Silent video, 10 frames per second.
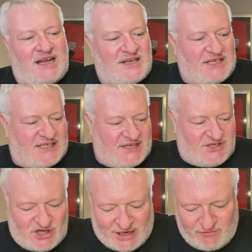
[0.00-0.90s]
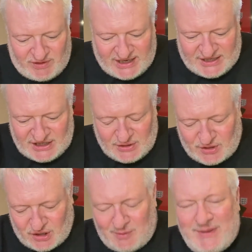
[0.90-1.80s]
This is generally new
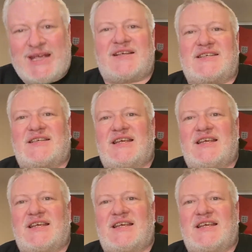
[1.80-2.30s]
comics.